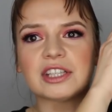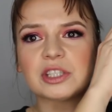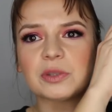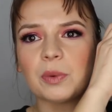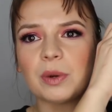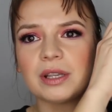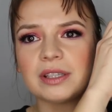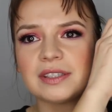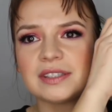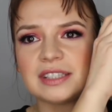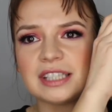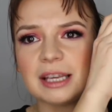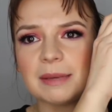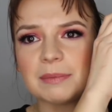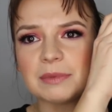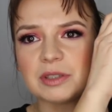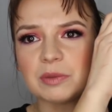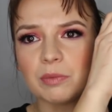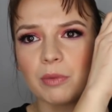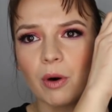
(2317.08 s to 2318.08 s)
this one
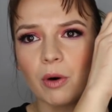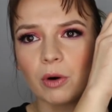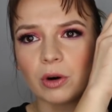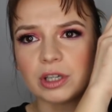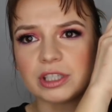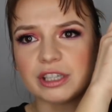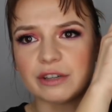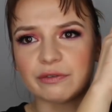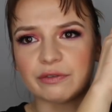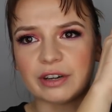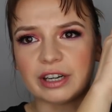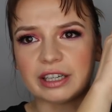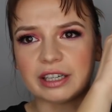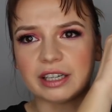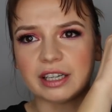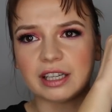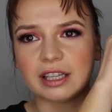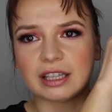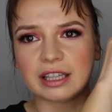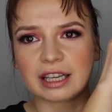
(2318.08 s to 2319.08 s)
seems more different,
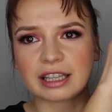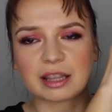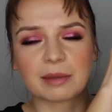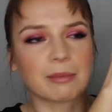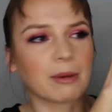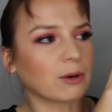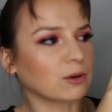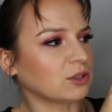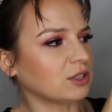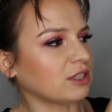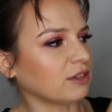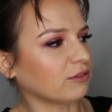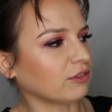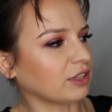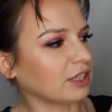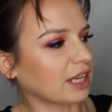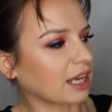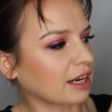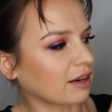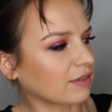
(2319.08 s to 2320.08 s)
like the most
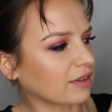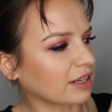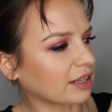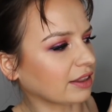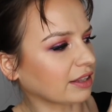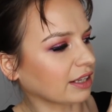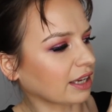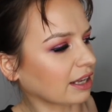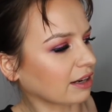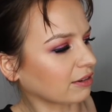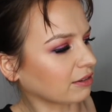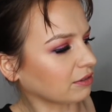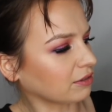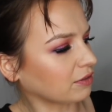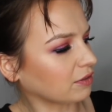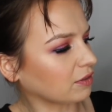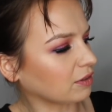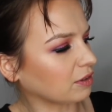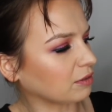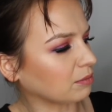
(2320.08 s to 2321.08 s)
different out of anything out of
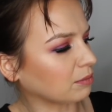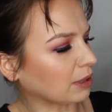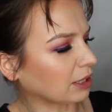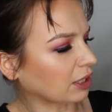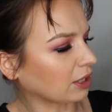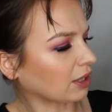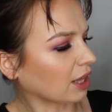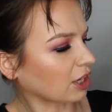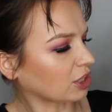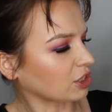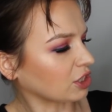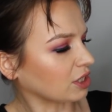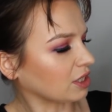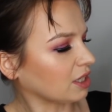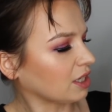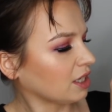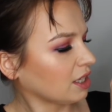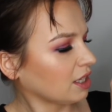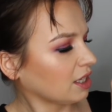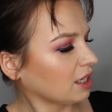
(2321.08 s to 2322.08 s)
my
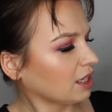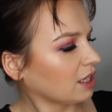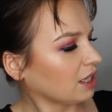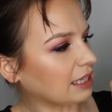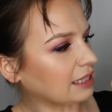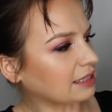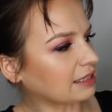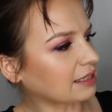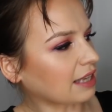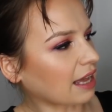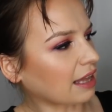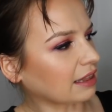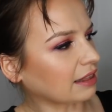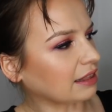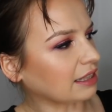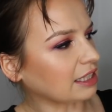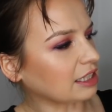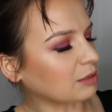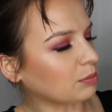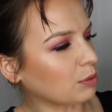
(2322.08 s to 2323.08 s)
collection. It's
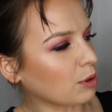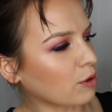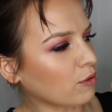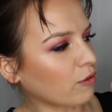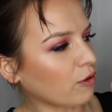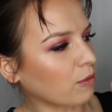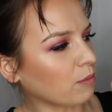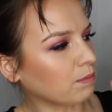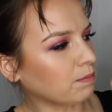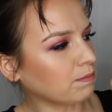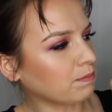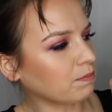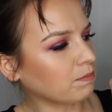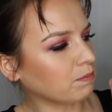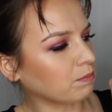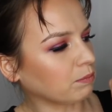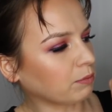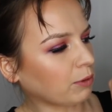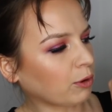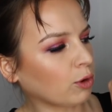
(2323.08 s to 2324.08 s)
got these beautiful,
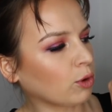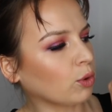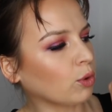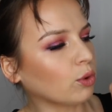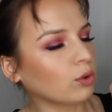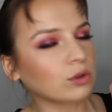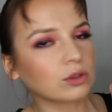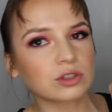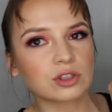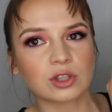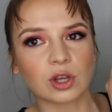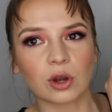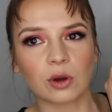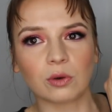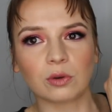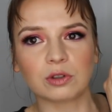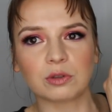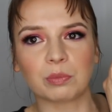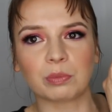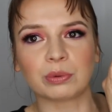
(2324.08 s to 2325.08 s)
cool
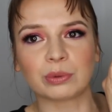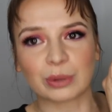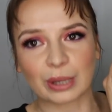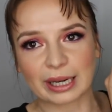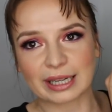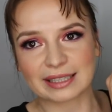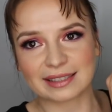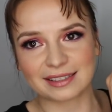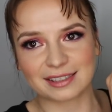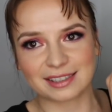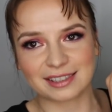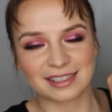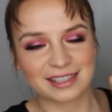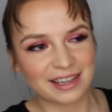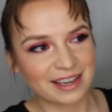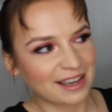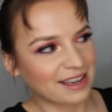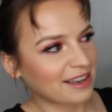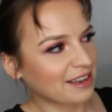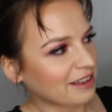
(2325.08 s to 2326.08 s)
toned brights.
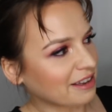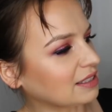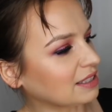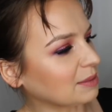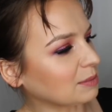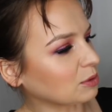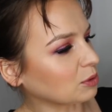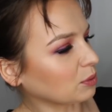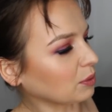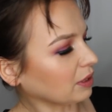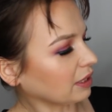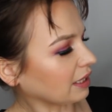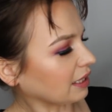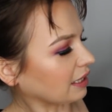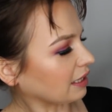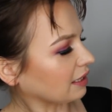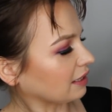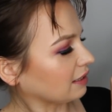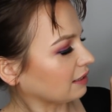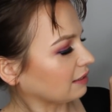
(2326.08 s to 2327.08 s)
It seems
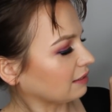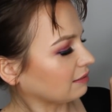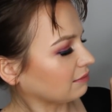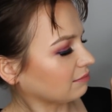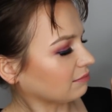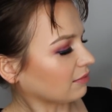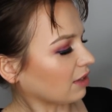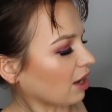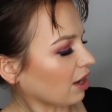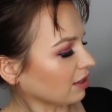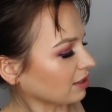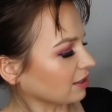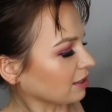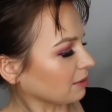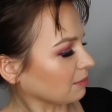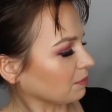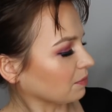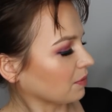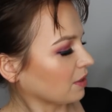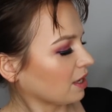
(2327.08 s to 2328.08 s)
really
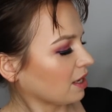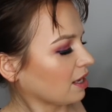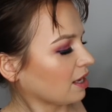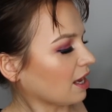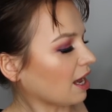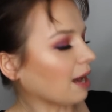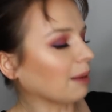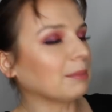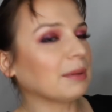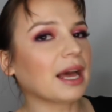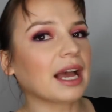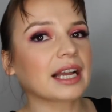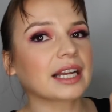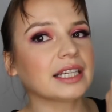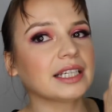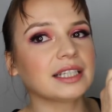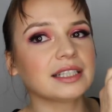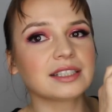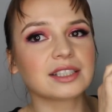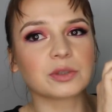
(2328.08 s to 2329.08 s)
awesome. I'm not
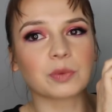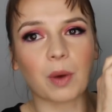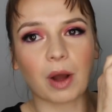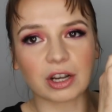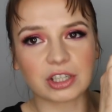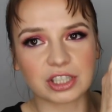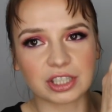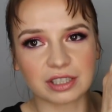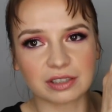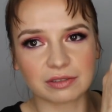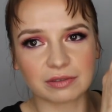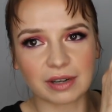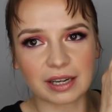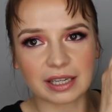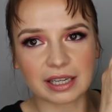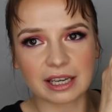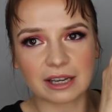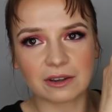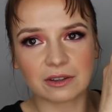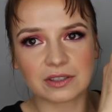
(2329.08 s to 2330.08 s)
gonna swatch it
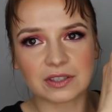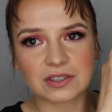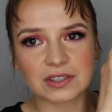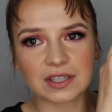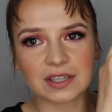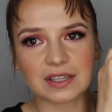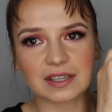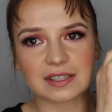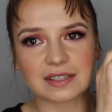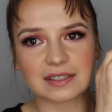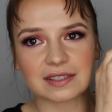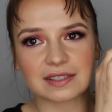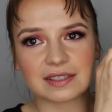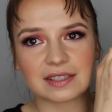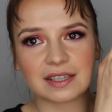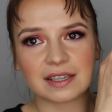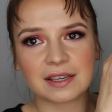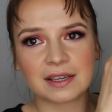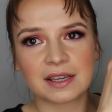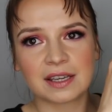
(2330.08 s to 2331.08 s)
right now just
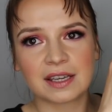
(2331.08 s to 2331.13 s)
cause